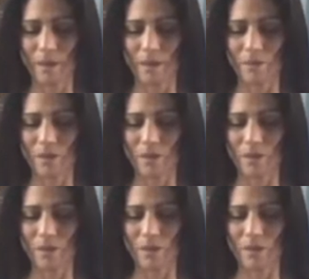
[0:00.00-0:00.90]
And if the
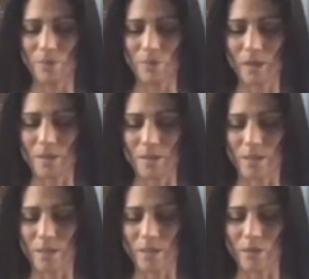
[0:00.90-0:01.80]
need keeps
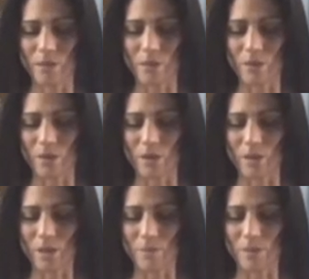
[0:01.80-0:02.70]
arising or the
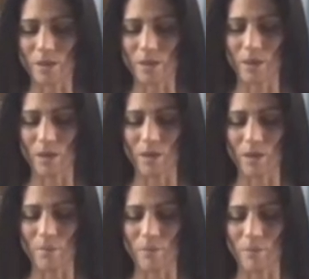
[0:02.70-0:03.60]
thought keeps
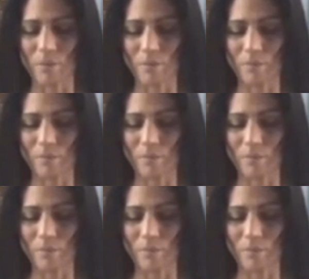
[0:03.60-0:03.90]
coming up,